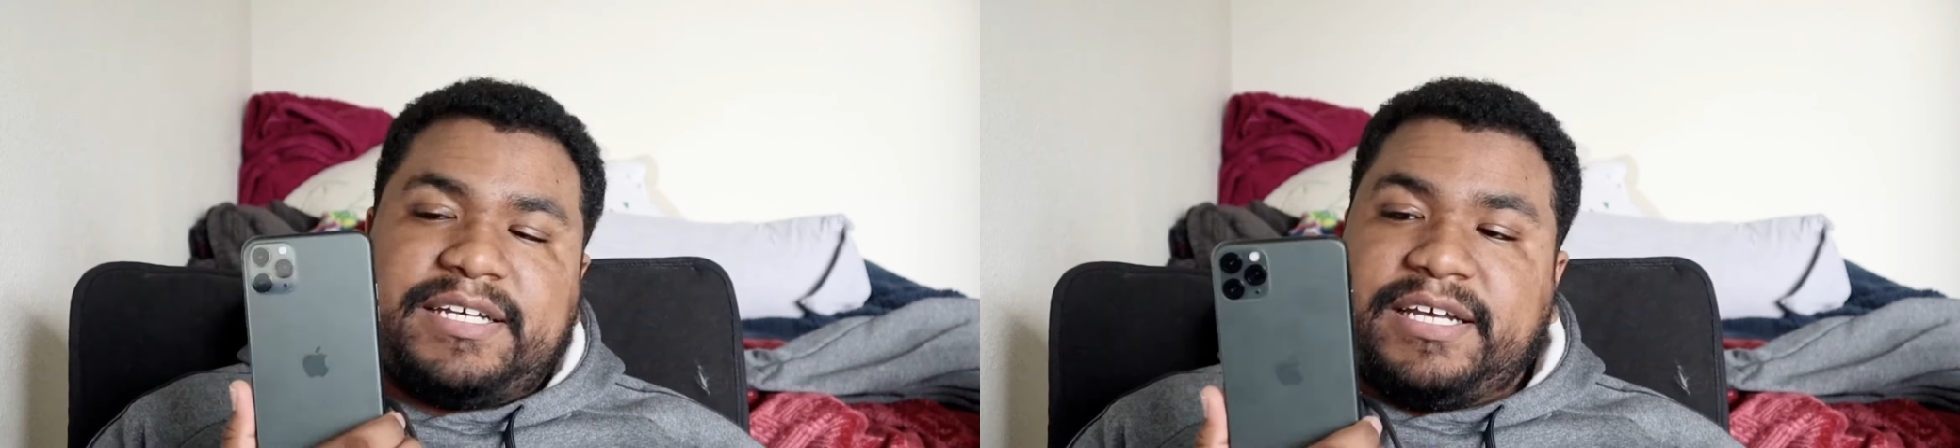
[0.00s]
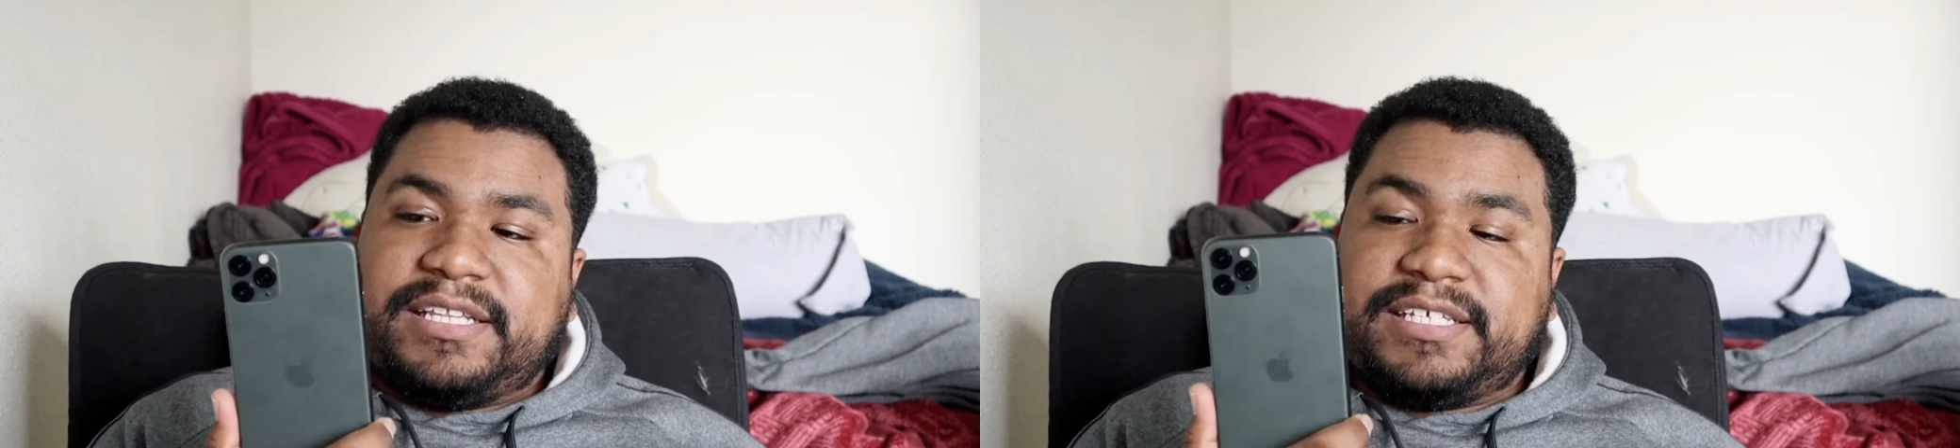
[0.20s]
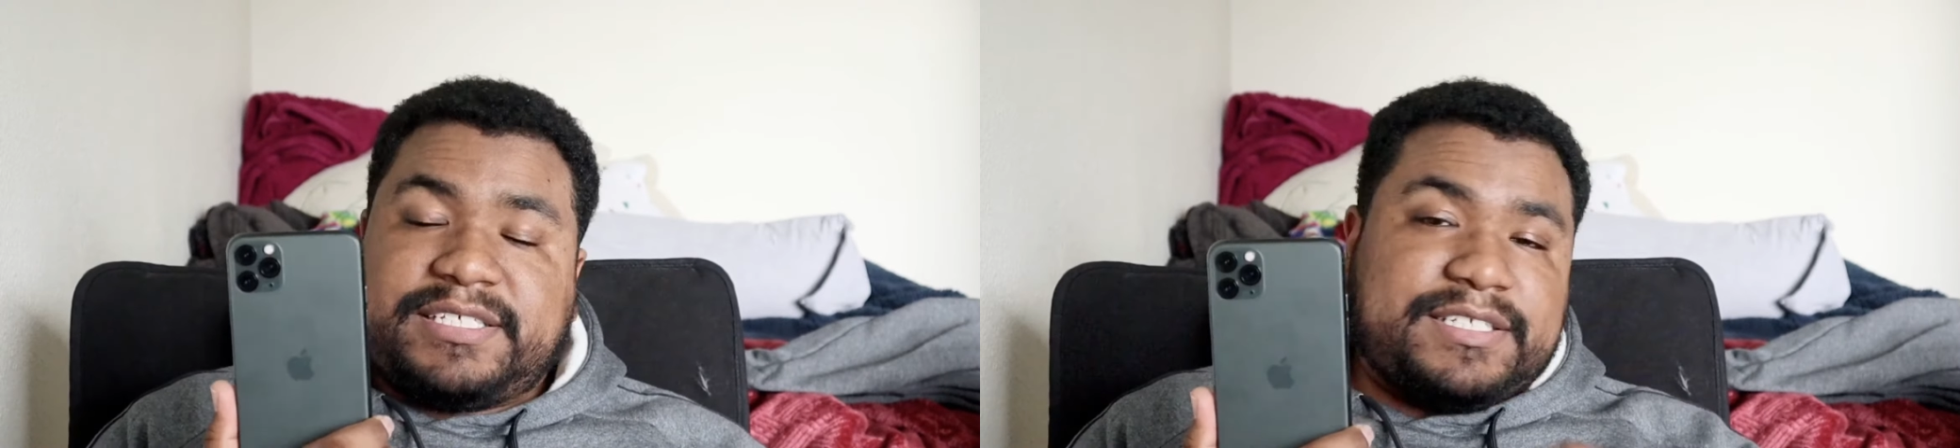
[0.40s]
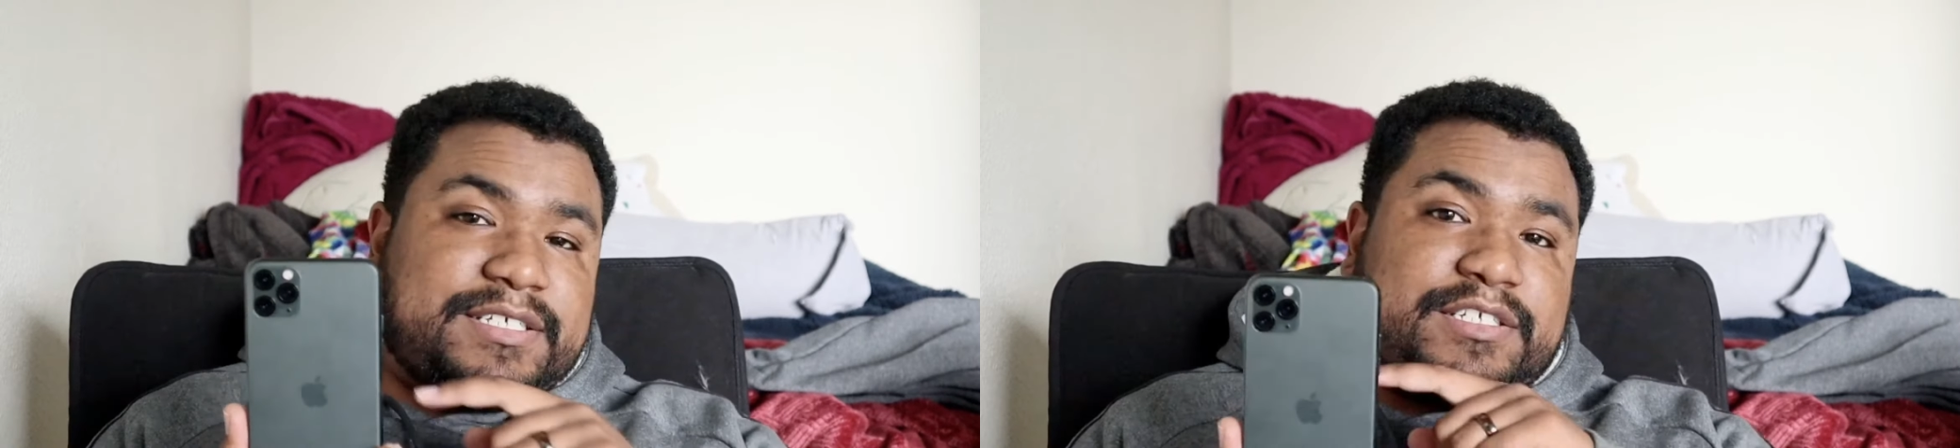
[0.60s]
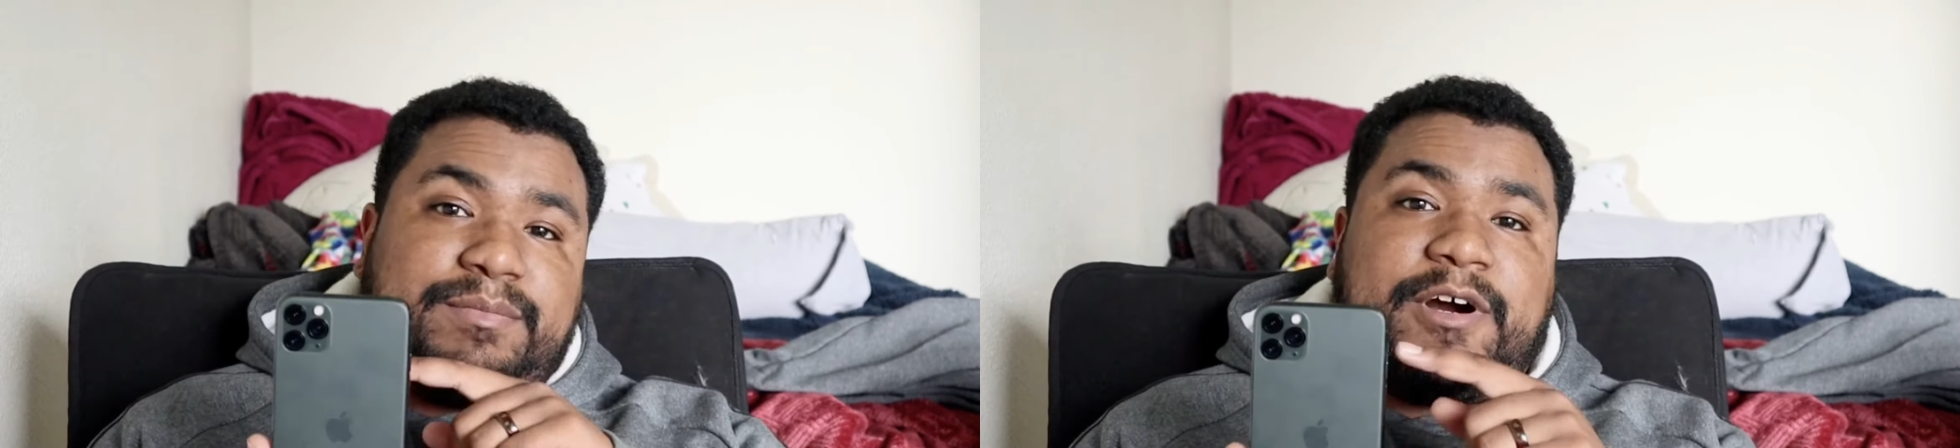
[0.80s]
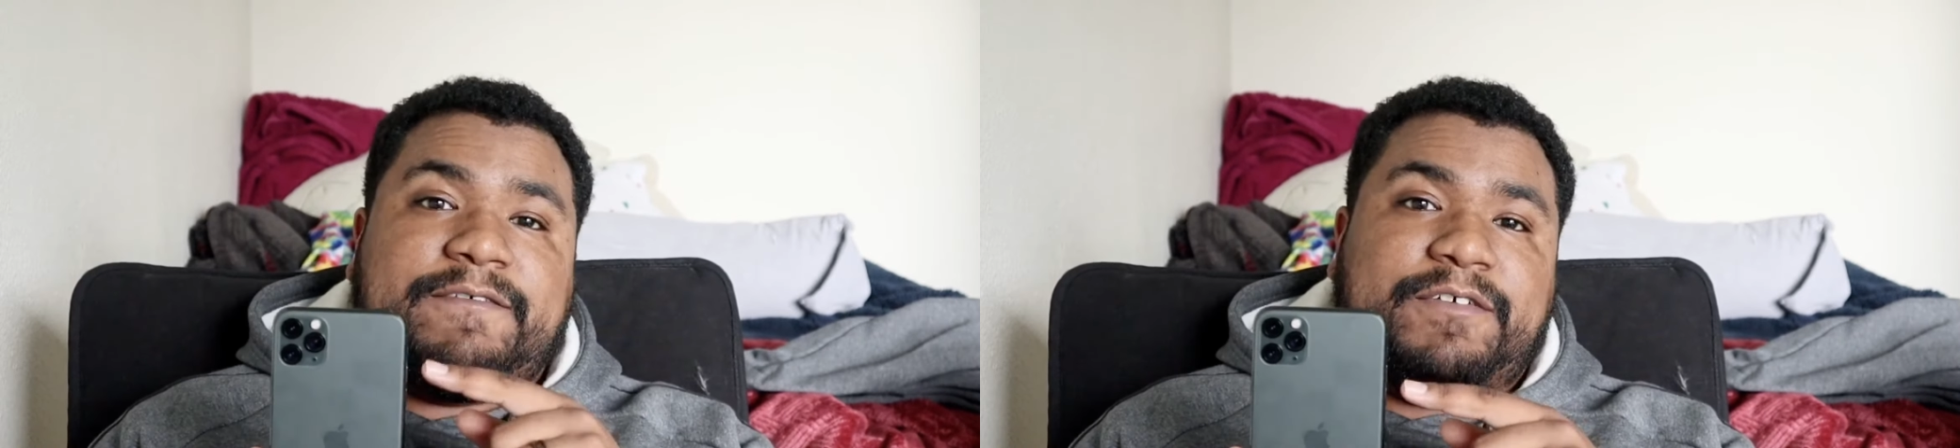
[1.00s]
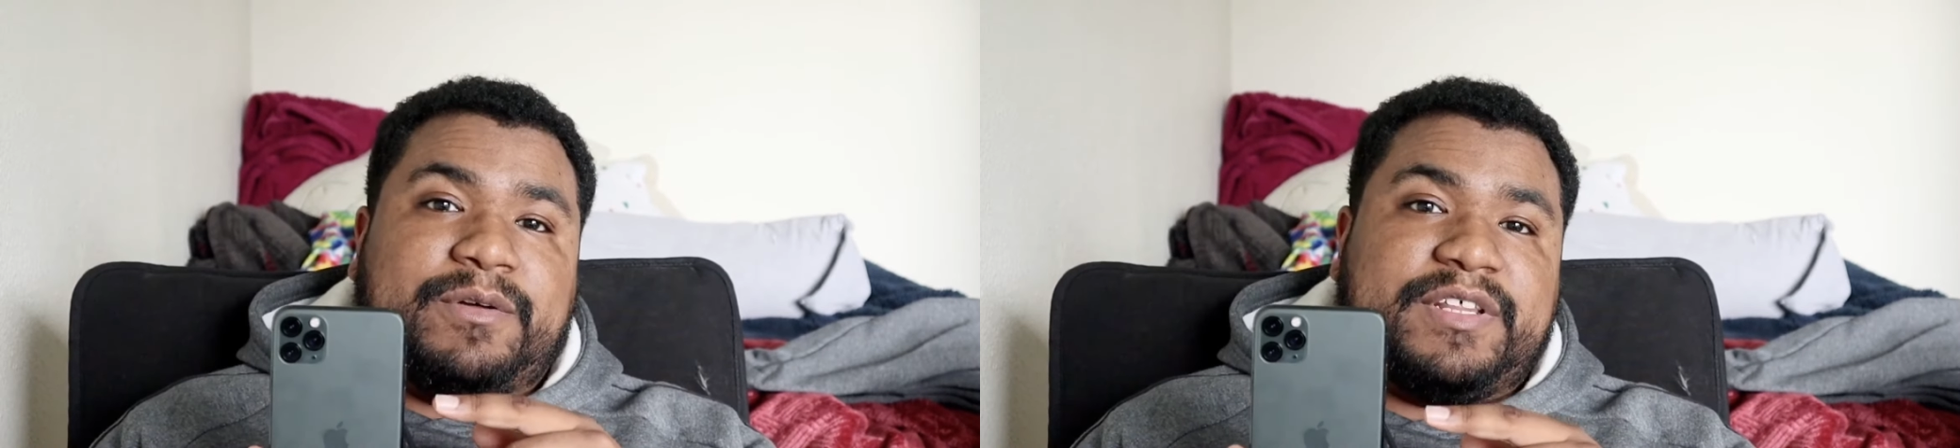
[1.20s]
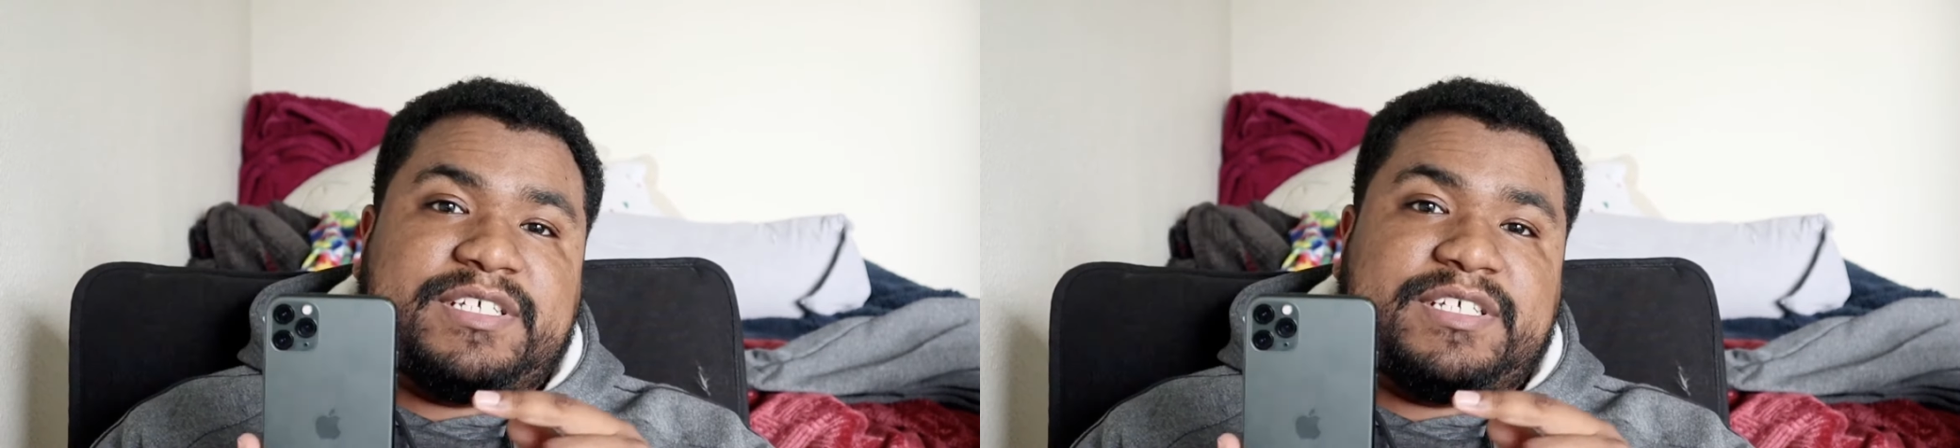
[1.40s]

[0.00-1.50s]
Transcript: and this is a smartphone.